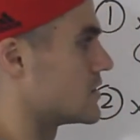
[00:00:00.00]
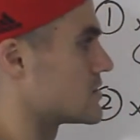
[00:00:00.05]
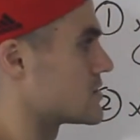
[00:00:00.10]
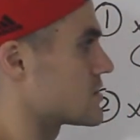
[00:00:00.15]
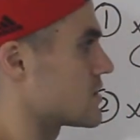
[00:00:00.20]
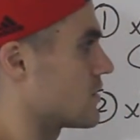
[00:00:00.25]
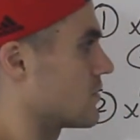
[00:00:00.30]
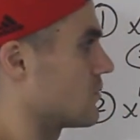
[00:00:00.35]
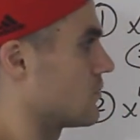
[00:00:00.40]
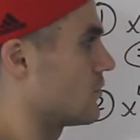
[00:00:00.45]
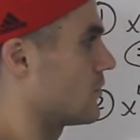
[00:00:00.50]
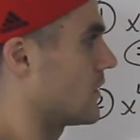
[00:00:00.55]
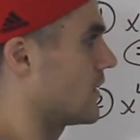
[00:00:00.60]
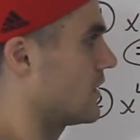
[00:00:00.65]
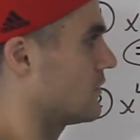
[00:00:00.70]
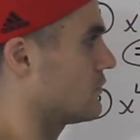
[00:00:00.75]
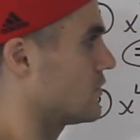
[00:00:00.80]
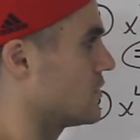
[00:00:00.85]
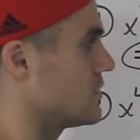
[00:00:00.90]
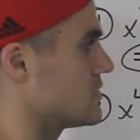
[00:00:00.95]
So
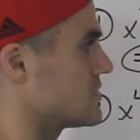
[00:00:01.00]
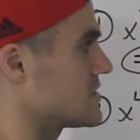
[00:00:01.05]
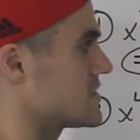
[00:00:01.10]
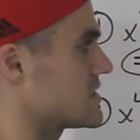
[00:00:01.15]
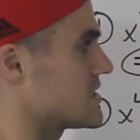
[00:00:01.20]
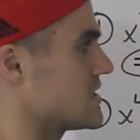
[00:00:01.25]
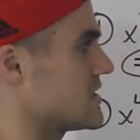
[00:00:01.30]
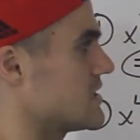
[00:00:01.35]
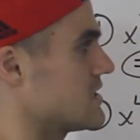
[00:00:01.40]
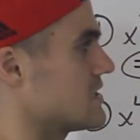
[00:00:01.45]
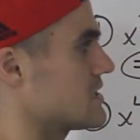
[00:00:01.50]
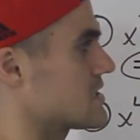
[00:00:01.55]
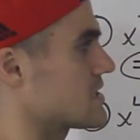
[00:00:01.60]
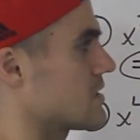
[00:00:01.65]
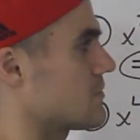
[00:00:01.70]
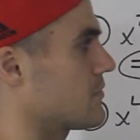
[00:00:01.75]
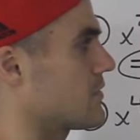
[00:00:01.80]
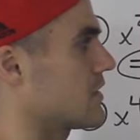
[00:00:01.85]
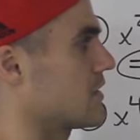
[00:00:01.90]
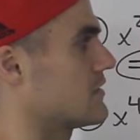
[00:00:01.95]
whenever you see
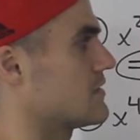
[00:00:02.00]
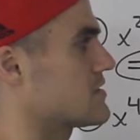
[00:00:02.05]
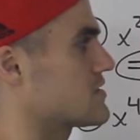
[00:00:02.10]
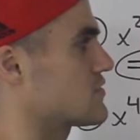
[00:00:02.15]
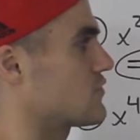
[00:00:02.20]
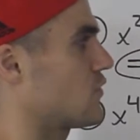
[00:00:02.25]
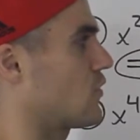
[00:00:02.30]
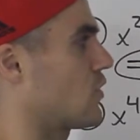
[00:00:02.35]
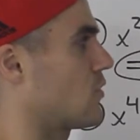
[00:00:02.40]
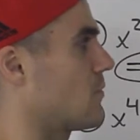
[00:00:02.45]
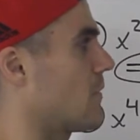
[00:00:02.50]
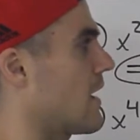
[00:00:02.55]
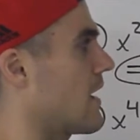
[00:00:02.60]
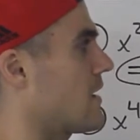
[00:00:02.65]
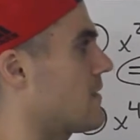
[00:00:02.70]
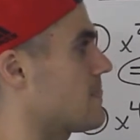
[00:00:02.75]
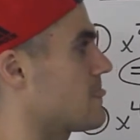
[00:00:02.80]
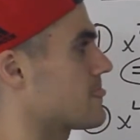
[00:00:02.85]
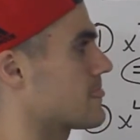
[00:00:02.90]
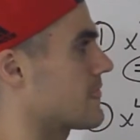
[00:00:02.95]
something in this
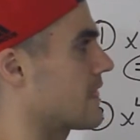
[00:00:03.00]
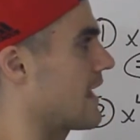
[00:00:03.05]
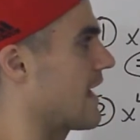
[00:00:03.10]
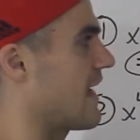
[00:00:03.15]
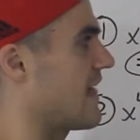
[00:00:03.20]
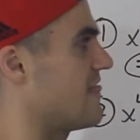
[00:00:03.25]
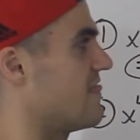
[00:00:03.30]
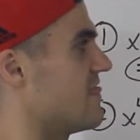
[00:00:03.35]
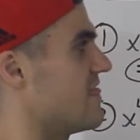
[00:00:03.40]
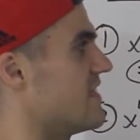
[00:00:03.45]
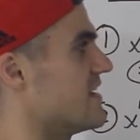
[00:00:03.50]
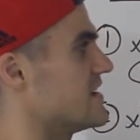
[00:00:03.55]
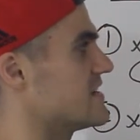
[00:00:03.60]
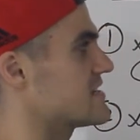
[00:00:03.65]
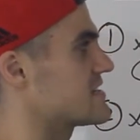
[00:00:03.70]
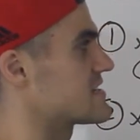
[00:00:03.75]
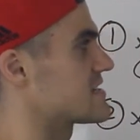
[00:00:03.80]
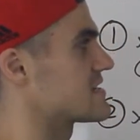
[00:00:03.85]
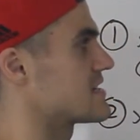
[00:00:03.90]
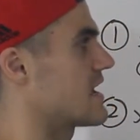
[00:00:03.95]
format and
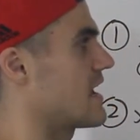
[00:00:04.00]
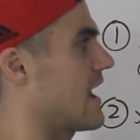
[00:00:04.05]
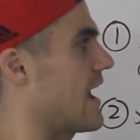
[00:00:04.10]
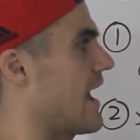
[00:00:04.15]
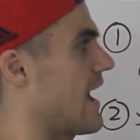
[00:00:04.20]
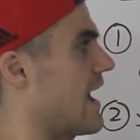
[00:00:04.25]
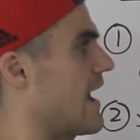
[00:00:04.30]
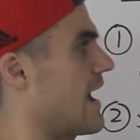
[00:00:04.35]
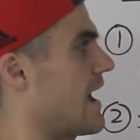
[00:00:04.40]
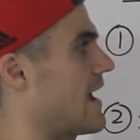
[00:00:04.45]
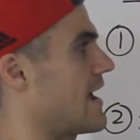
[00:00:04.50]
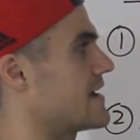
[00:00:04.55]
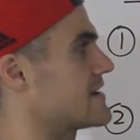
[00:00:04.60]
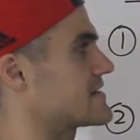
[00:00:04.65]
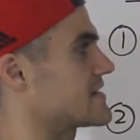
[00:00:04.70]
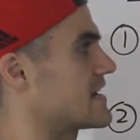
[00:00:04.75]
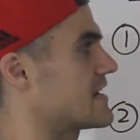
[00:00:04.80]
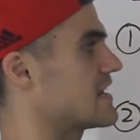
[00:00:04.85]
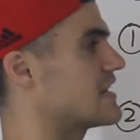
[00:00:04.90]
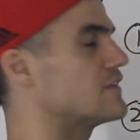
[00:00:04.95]
this
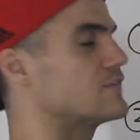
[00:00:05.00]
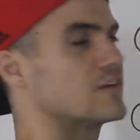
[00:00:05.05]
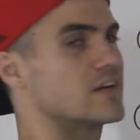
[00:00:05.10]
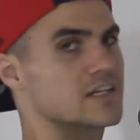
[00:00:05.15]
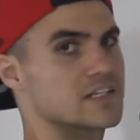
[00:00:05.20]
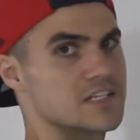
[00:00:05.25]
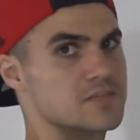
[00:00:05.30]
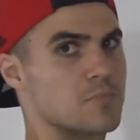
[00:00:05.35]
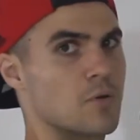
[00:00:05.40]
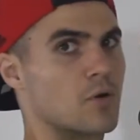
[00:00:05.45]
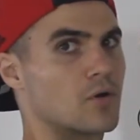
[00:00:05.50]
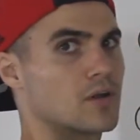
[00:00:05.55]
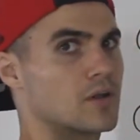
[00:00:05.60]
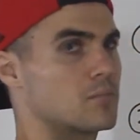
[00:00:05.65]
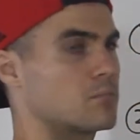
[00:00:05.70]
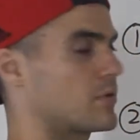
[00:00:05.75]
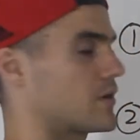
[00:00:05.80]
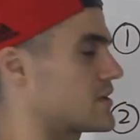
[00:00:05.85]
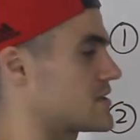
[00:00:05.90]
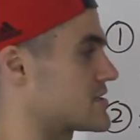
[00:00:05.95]
has an even
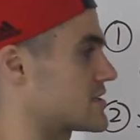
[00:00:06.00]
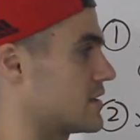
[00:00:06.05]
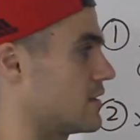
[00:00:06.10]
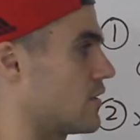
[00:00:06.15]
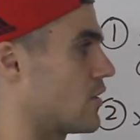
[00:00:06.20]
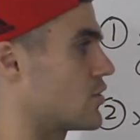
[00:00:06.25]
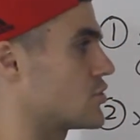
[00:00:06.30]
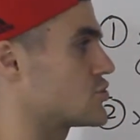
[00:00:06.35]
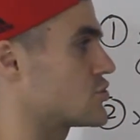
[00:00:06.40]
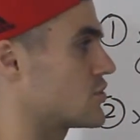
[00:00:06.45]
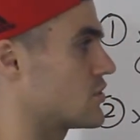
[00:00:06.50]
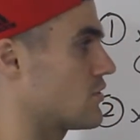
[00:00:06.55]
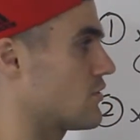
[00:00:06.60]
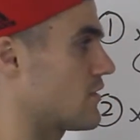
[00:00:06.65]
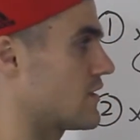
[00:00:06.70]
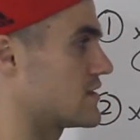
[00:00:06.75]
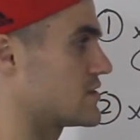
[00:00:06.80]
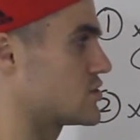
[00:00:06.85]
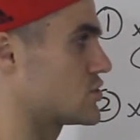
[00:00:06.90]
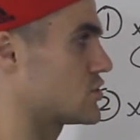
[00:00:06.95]
exponent, but it's larger
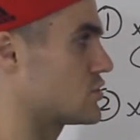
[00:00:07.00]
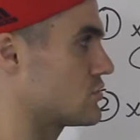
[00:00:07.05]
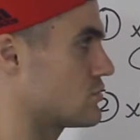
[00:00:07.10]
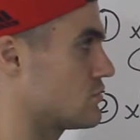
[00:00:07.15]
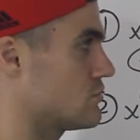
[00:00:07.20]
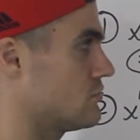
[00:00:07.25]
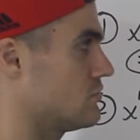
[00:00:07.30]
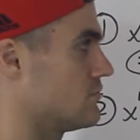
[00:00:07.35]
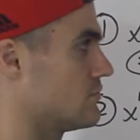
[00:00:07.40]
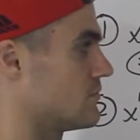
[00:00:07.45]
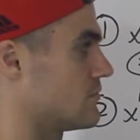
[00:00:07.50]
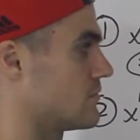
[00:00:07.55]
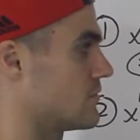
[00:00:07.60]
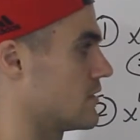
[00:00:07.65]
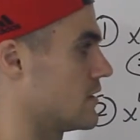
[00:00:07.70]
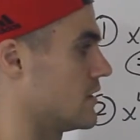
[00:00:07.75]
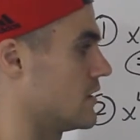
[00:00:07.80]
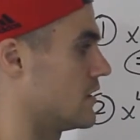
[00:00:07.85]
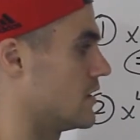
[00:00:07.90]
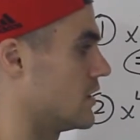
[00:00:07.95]
than 2,
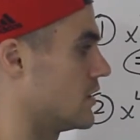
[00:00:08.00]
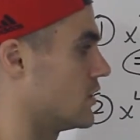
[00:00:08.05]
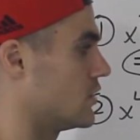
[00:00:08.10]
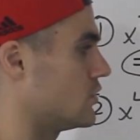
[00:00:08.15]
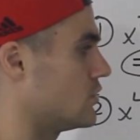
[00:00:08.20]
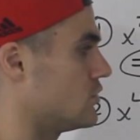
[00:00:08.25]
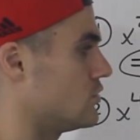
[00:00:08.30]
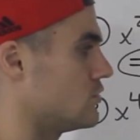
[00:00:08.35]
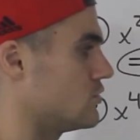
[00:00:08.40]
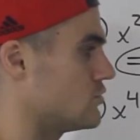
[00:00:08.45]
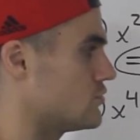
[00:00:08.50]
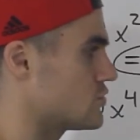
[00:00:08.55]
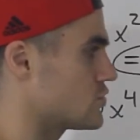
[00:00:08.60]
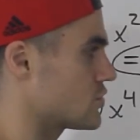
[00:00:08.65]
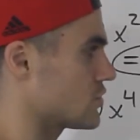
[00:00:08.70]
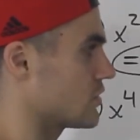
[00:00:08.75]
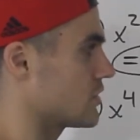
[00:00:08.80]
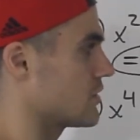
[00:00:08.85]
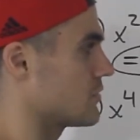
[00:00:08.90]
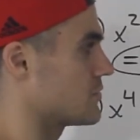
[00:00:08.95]

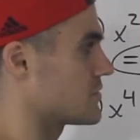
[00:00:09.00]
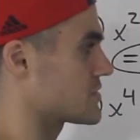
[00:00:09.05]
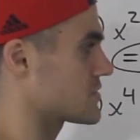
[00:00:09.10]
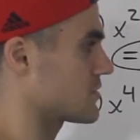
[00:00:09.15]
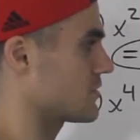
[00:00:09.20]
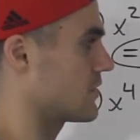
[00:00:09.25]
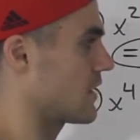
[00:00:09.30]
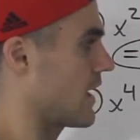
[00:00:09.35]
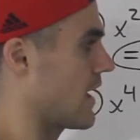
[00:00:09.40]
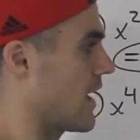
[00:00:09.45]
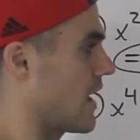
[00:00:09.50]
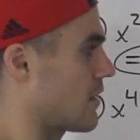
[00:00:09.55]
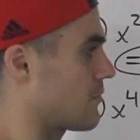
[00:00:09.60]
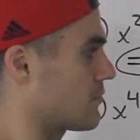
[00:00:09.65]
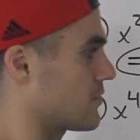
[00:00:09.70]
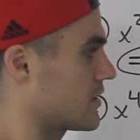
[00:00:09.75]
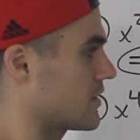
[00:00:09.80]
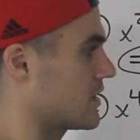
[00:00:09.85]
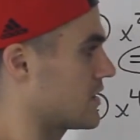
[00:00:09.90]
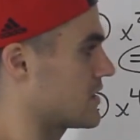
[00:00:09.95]
usually what's going to
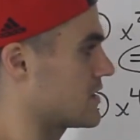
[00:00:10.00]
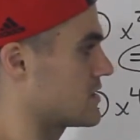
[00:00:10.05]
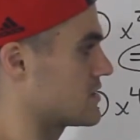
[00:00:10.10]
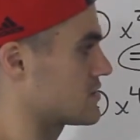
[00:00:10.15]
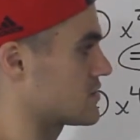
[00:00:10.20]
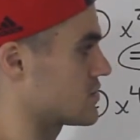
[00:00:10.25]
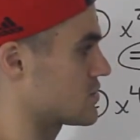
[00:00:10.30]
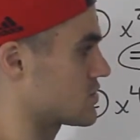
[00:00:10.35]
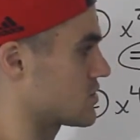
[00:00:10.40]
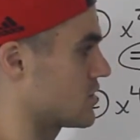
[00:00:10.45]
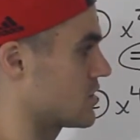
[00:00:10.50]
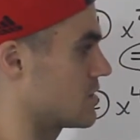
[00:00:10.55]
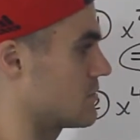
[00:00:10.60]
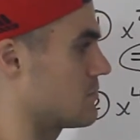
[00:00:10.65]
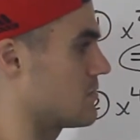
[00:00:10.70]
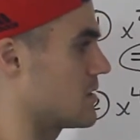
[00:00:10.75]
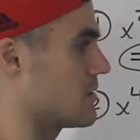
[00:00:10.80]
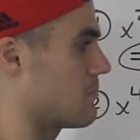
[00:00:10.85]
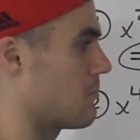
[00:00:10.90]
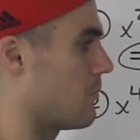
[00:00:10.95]
happen is there's going to
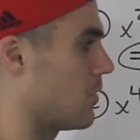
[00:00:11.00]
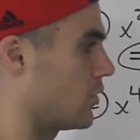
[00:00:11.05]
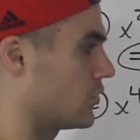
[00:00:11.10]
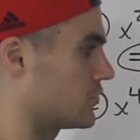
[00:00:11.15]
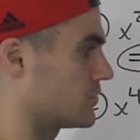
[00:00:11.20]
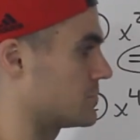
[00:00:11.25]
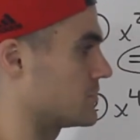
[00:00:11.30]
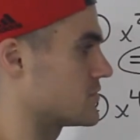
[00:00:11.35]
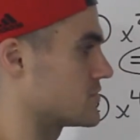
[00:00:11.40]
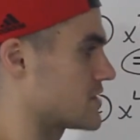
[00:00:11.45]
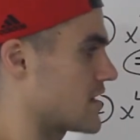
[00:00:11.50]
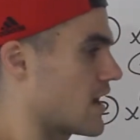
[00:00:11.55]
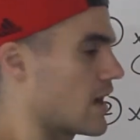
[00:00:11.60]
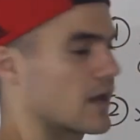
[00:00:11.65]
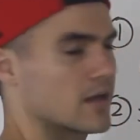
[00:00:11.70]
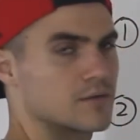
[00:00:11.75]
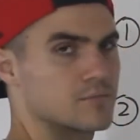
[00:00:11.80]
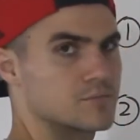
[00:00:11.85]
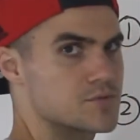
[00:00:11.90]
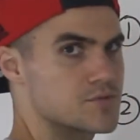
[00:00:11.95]
be multiple
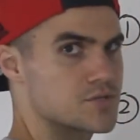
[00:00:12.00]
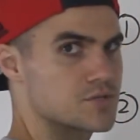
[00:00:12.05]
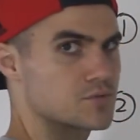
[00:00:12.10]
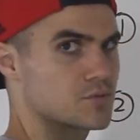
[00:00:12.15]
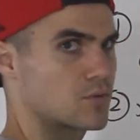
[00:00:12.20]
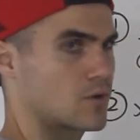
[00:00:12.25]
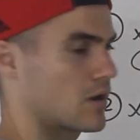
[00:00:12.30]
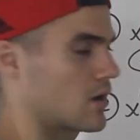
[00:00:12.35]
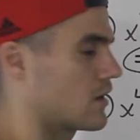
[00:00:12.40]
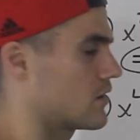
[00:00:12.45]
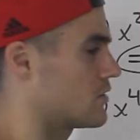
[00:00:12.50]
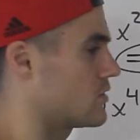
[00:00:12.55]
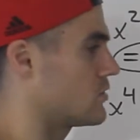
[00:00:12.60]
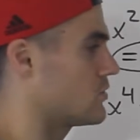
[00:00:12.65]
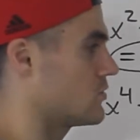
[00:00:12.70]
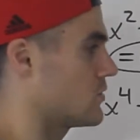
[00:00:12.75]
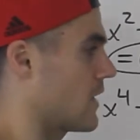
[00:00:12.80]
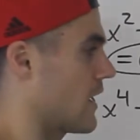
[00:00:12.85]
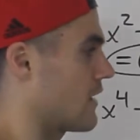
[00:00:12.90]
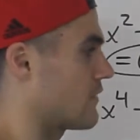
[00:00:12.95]
times where
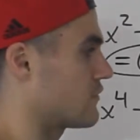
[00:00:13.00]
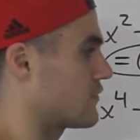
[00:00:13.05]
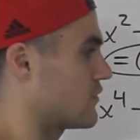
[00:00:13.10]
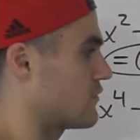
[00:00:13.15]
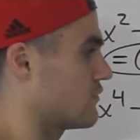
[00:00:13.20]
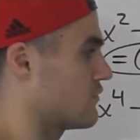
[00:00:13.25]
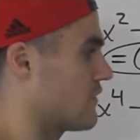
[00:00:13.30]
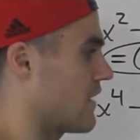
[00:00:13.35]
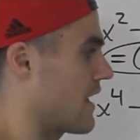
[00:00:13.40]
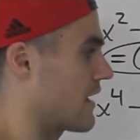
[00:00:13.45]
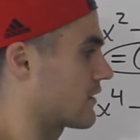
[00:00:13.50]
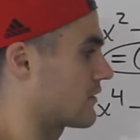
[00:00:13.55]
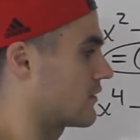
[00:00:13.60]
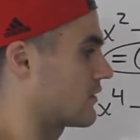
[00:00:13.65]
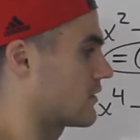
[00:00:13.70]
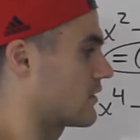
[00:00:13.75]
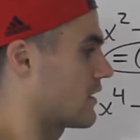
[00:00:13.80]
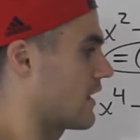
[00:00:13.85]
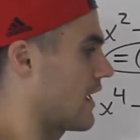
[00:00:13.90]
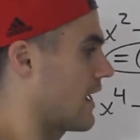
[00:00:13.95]
you have to
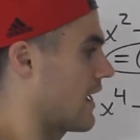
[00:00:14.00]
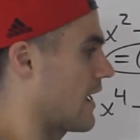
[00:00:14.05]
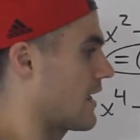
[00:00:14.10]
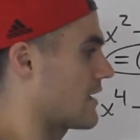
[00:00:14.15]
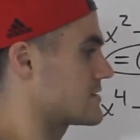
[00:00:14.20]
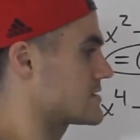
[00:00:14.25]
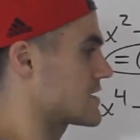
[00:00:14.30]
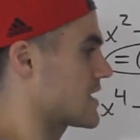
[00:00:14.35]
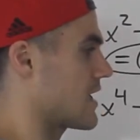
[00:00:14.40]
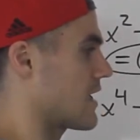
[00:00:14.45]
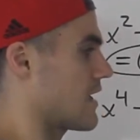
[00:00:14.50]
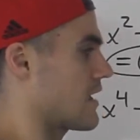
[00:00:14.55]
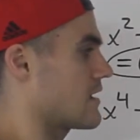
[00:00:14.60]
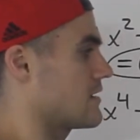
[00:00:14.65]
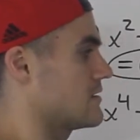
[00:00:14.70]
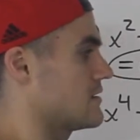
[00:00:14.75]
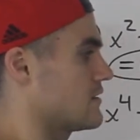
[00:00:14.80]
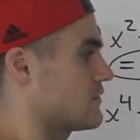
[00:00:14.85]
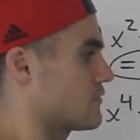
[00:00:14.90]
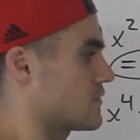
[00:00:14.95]
factor as
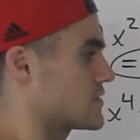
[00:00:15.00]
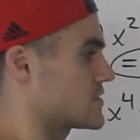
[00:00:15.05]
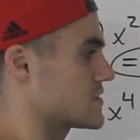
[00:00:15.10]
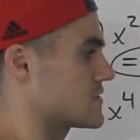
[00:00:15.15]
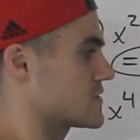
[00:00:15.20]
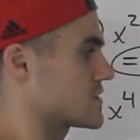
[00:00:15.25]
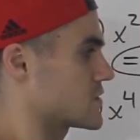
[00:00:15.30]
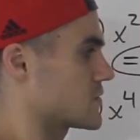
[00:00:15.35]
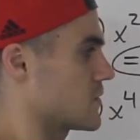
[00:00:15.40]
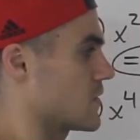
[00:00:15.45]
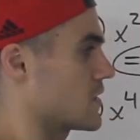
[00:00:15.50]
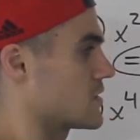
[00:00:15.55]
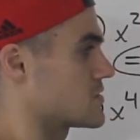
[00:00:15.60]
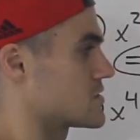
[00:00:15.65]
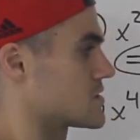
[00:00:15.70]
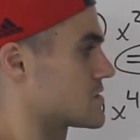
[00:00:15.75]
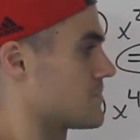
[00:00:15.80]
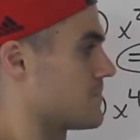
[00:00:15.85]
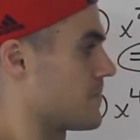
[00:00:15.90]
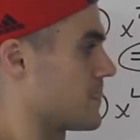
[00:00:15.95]
a difference of
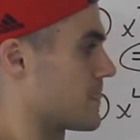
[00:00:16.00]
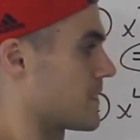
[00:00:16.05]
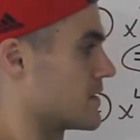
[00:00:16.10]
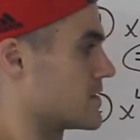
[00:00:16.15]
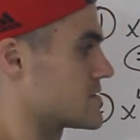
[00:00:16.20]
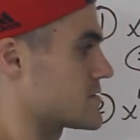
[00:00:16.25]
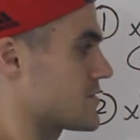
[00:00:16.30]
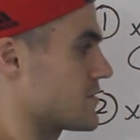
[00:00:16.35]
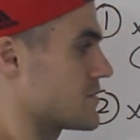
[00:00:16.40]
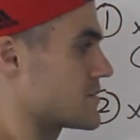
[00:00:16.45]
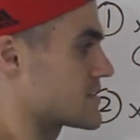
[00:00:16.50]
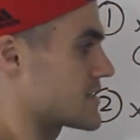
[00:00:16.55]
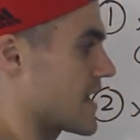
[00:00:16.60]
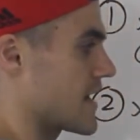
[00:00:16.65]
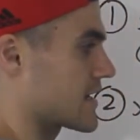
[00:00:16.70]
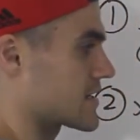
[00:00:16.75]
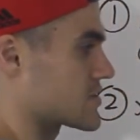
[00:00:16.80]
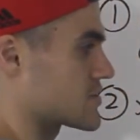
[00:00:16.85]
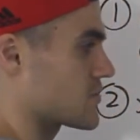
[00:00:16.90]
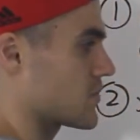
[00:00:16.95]
squares. So this
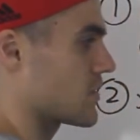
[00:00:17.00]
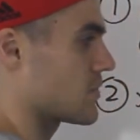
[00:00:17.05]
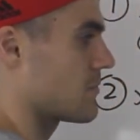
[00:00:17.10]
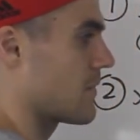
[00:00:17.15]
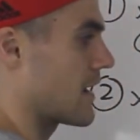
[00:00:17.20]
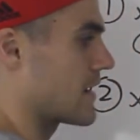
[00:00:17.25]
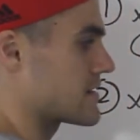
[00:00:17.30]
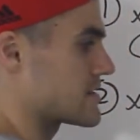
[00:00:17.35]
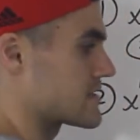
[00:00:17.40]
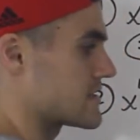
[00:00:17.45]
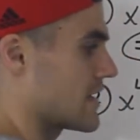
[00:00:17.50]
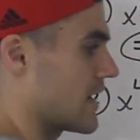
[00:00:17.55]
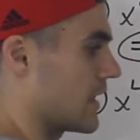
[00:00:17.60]
x squared minus